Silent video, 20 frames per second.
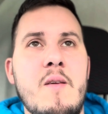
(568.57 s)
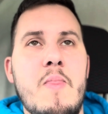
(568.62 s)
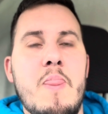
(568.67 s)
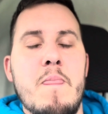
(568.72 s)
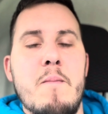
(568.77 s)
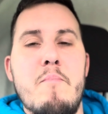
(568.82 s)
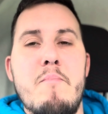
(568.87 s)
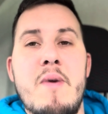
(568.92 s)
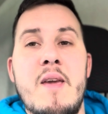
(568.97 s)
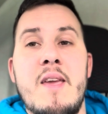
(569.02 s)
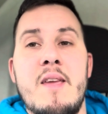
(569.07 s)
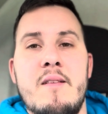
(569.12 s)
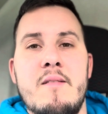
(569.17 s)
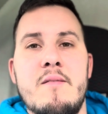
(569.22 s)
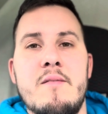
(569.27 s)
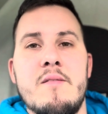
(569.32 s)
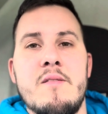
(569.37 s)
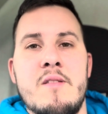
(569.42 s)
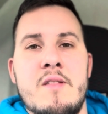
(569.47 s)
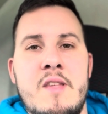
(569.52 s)
meet
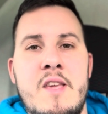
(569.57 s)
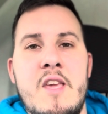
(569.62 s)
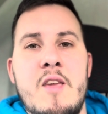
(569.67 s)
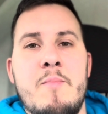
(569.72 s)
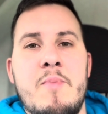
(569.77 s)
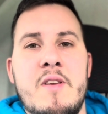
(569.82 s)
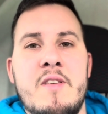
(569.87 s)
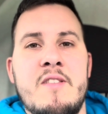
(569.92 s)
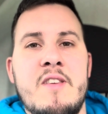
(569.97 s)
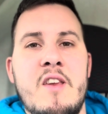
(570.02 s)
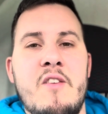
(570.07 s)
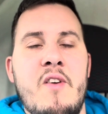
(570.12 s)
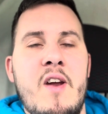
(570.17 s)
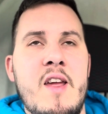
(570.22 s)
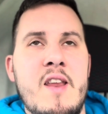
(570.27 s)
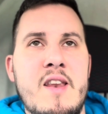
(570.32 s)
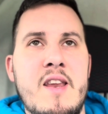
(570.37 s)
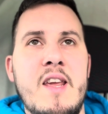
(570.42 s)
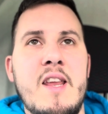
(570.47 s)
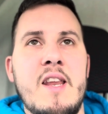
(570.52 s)
the EPC
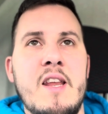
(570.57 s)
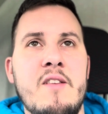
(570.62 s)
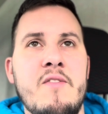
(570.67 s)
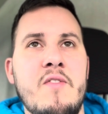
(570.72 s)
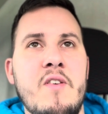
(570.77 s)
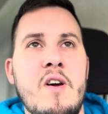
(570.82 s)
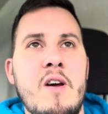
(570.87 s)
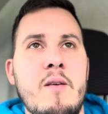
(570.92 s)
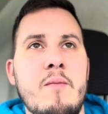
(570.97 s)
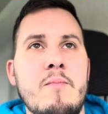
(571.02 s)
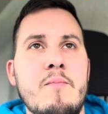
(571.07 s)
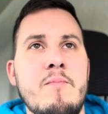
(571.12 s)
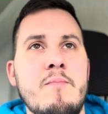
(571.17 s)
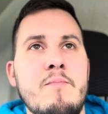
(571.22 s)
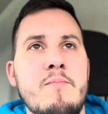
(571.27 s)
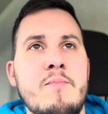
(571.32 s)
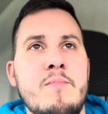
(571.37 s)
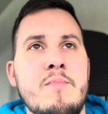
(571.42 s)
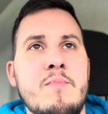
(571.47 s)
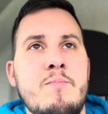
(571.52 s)
rating needed for
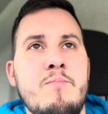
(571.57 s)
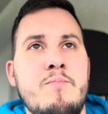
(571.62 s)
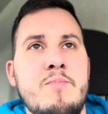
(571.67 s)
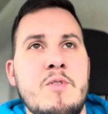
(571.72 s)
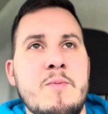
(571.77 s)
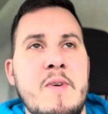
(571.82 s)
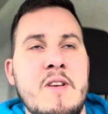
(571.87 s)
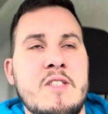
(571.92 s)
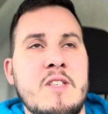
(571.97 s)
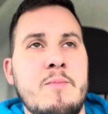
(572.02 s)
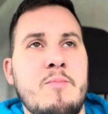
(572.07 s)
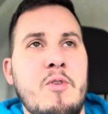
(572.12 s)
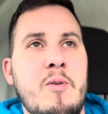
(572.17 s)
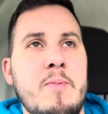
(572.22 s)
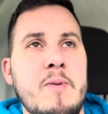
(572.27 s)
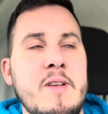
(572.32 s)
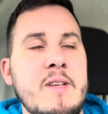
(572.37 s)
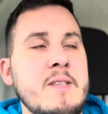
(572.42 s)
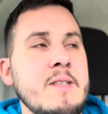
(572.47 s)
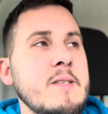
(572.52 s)
domestic
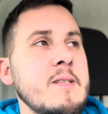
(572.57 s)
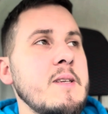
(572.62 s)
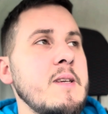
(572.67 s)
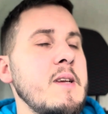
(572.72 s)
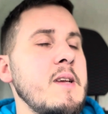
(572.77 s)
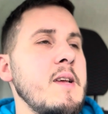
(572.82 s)
properties.